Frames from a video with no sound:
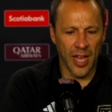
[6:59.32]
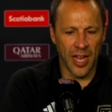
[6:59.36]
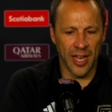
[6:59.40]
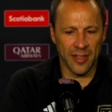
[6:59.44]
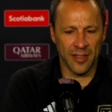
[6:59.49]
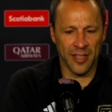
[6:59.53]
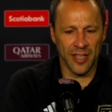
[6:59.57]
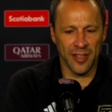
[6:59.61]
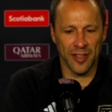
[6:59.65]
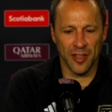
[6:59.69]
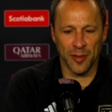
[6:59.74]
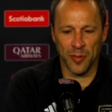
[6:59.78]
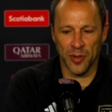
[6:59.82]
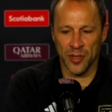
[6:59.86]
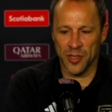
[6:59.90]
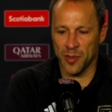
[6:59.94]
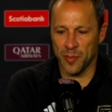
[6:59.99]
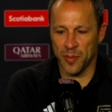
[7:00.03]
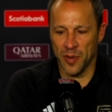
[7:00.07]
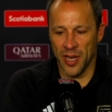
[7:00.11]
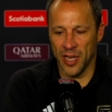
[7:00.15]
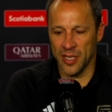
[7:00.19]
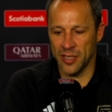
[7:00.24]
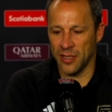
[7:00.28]
think the most
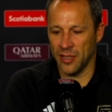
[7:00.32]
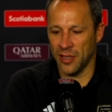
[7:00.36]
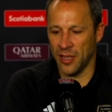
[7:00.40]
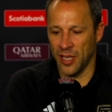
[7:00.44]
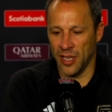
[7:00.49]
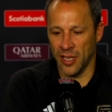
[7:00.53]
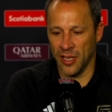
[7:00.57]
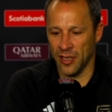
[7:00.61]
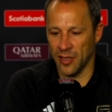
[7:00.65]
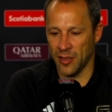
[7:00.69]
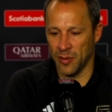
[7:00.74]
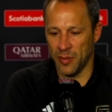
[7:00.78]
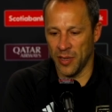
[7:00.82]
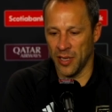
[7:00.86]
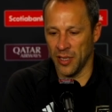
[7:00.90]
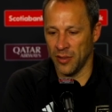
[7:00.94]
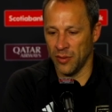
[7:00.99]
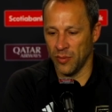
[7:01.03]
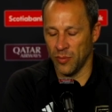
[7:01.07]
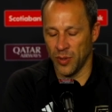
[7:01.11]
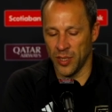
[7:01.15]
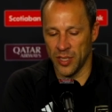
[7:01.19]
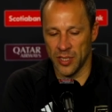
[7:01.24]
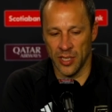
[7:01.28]
surprising thing about
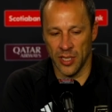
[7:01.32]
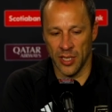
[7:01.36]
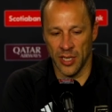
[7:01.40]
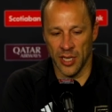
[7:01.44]
Wednesday